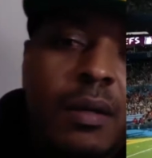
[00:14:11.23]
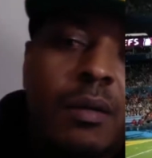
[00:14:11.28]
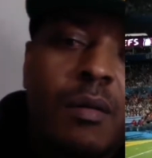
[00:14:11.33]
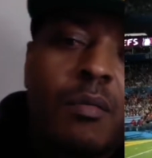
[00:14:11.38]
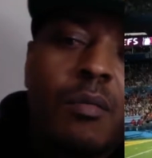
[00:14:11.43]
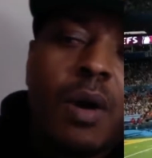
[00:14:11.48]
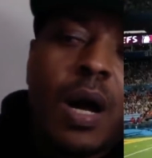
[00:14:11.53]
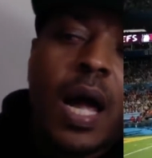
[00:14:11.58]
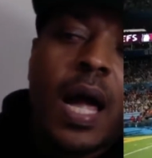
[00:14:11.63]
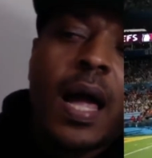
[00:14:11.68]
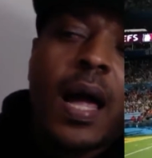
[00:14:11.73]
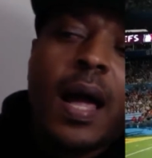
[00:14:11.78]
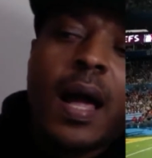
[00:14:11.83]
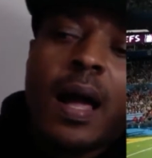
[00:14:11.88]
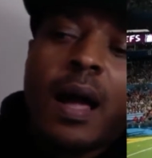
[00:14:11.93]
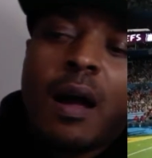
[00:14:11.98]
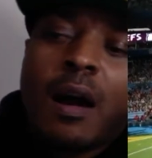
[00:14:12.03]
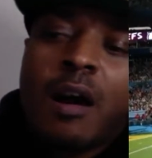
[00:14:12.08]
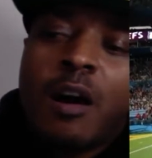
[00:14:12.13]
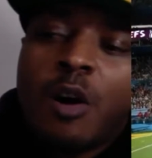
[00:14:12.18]

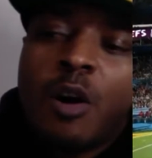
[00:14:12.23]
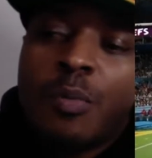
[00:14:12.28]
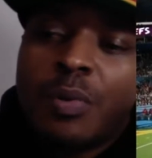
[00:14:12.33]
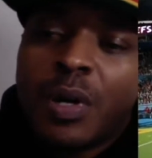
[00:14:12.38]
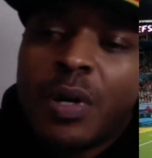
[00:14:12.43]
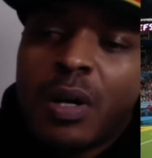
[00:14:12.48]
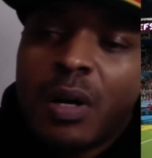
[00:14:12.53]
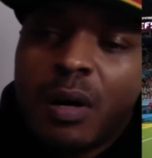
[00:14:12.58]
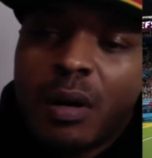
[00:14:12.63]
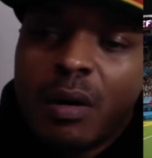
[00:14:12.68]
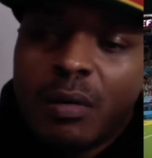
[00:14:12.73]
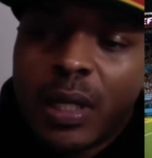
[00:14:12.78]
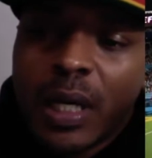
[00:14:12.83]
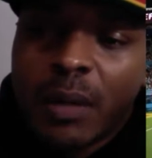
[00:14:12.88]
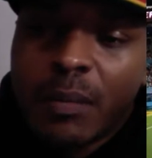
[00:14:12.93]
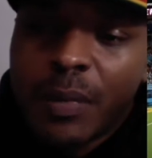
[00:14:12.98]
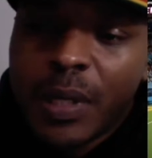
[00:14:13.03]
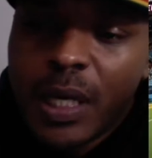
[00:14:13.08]
Wow, bro, that